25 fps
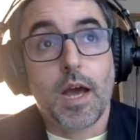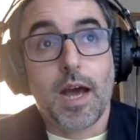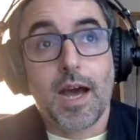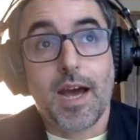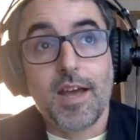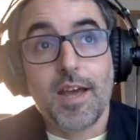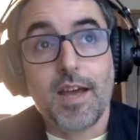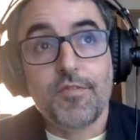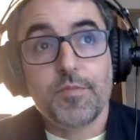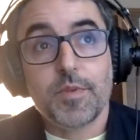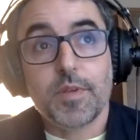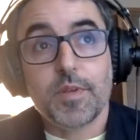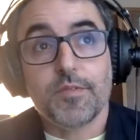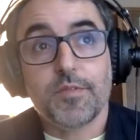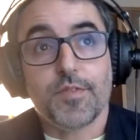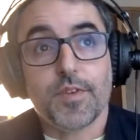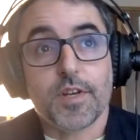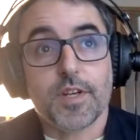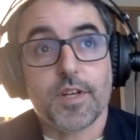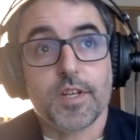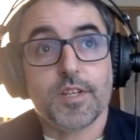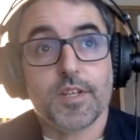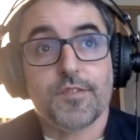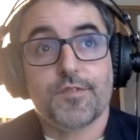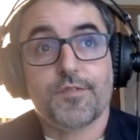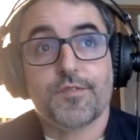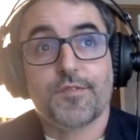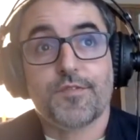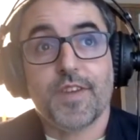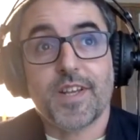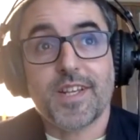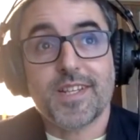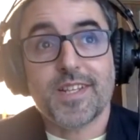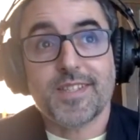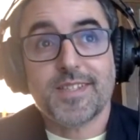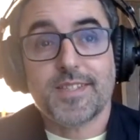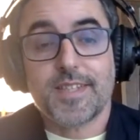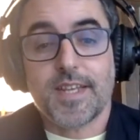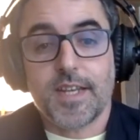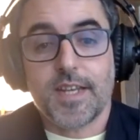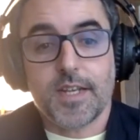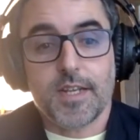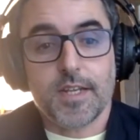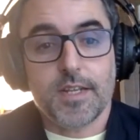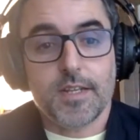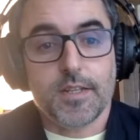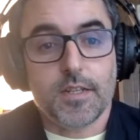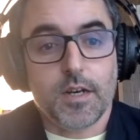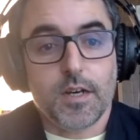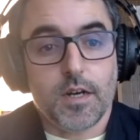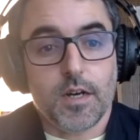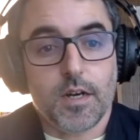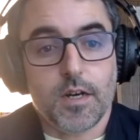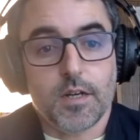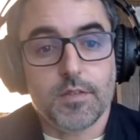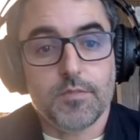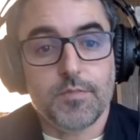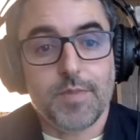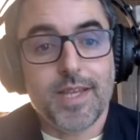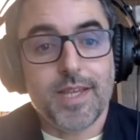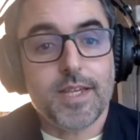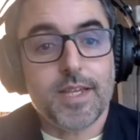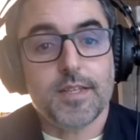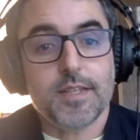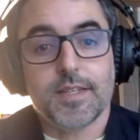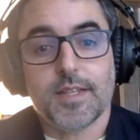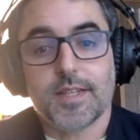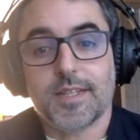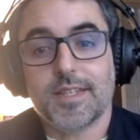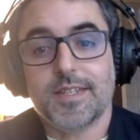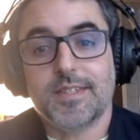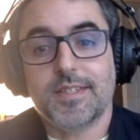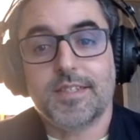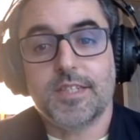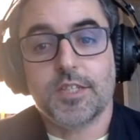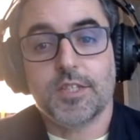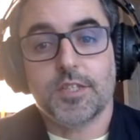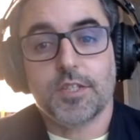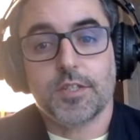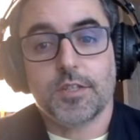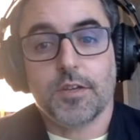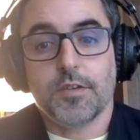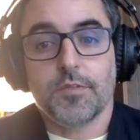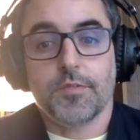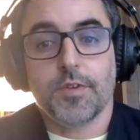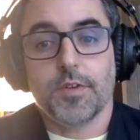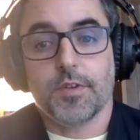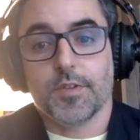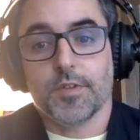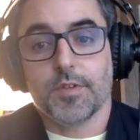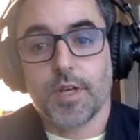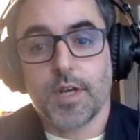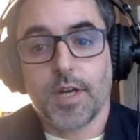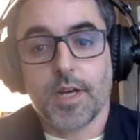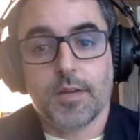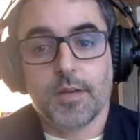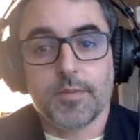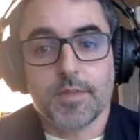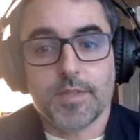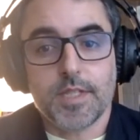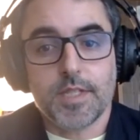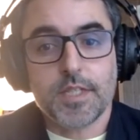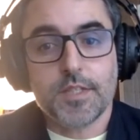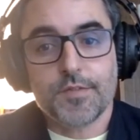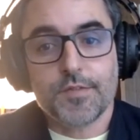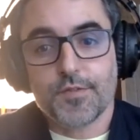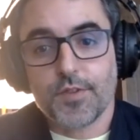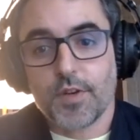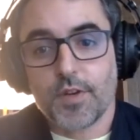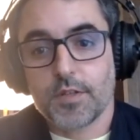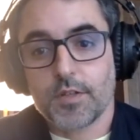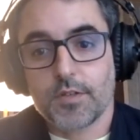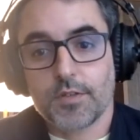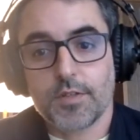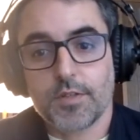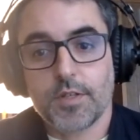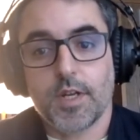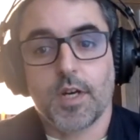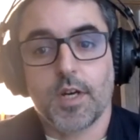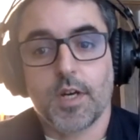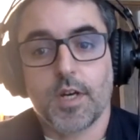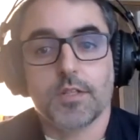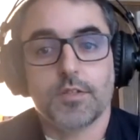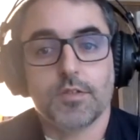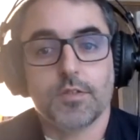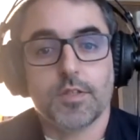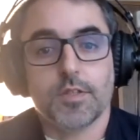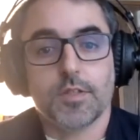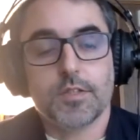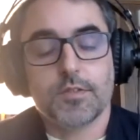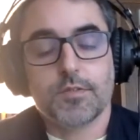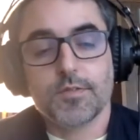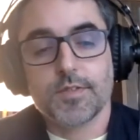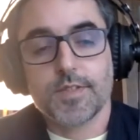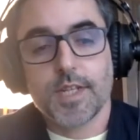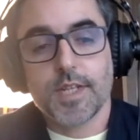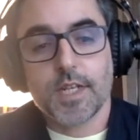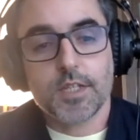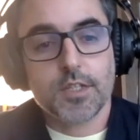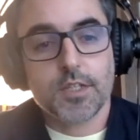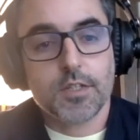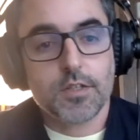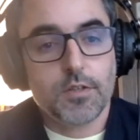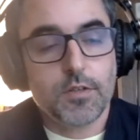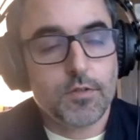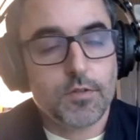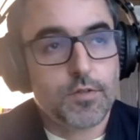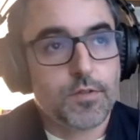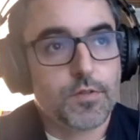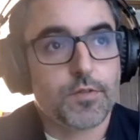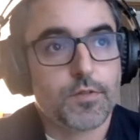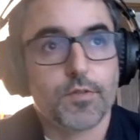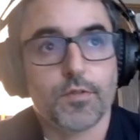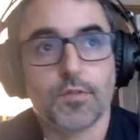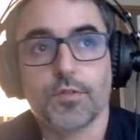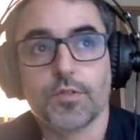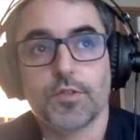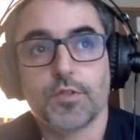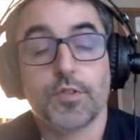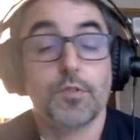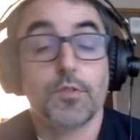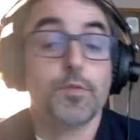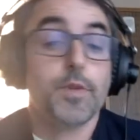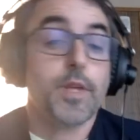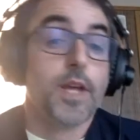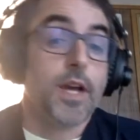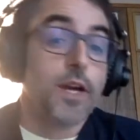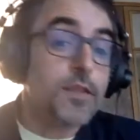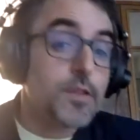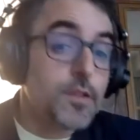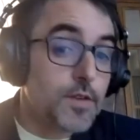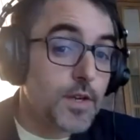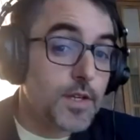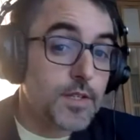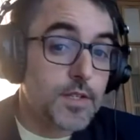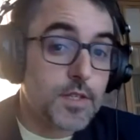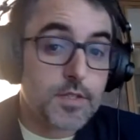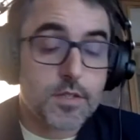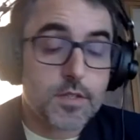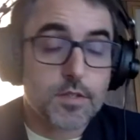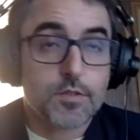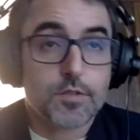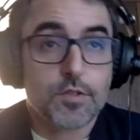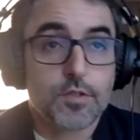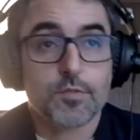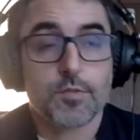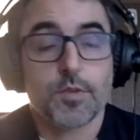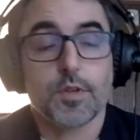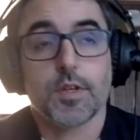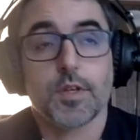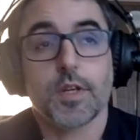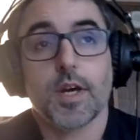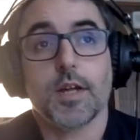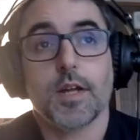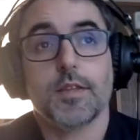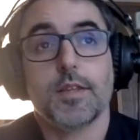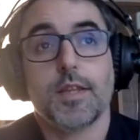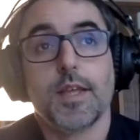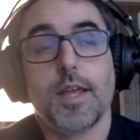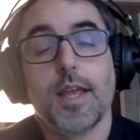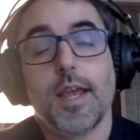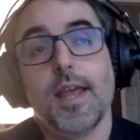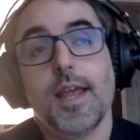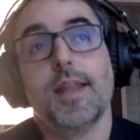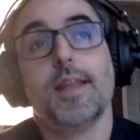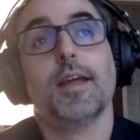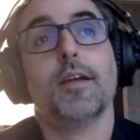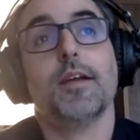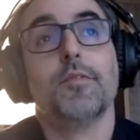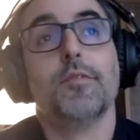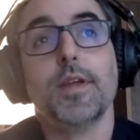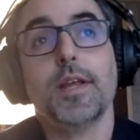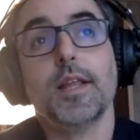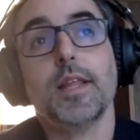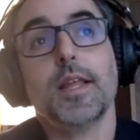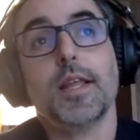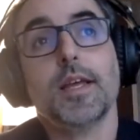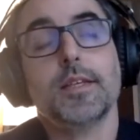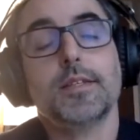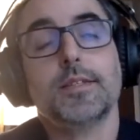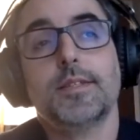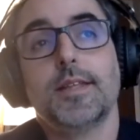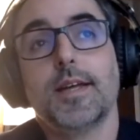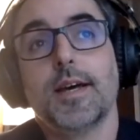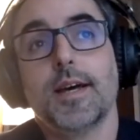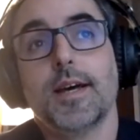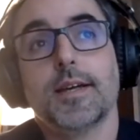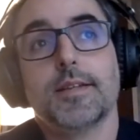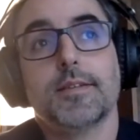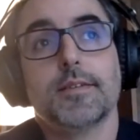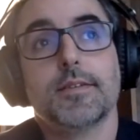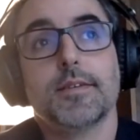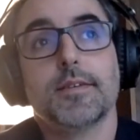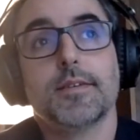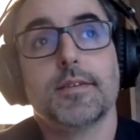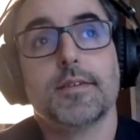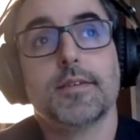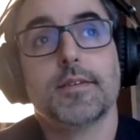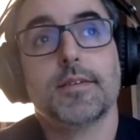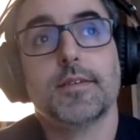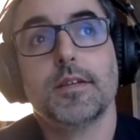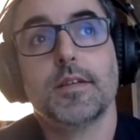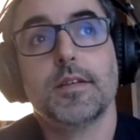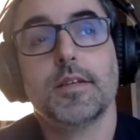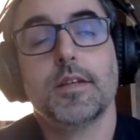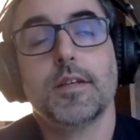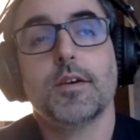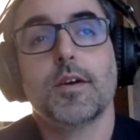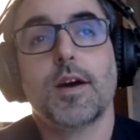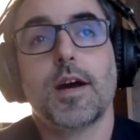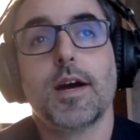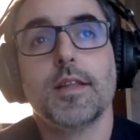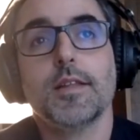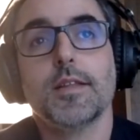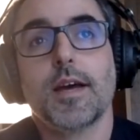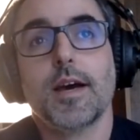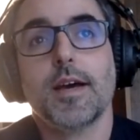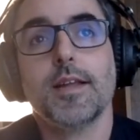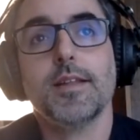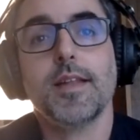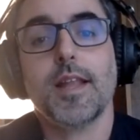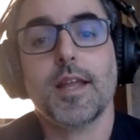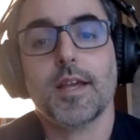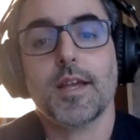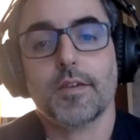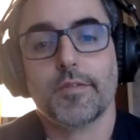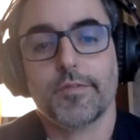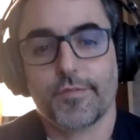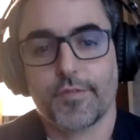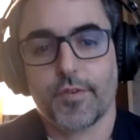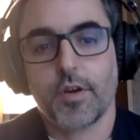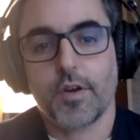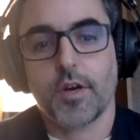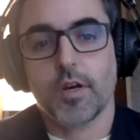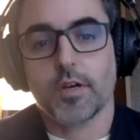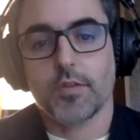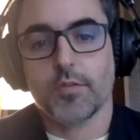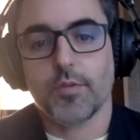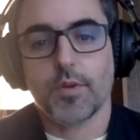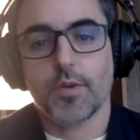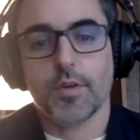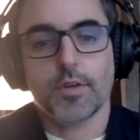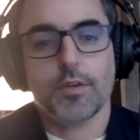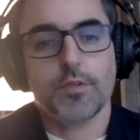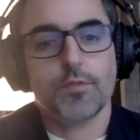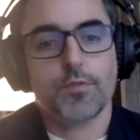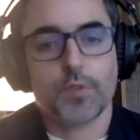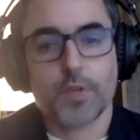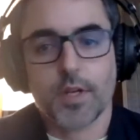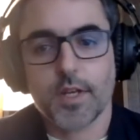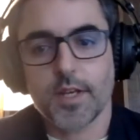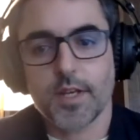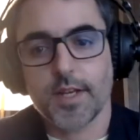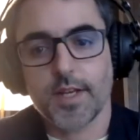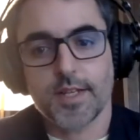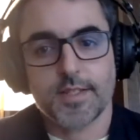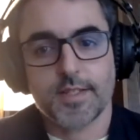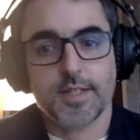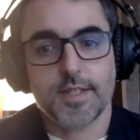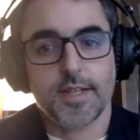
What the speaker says: I've been very fixated on making the decision in real time. Is this fraud or not? Should this transaction go through? Should we underwrite this consumer or not? And I realized that, unlike fraud, where you're working against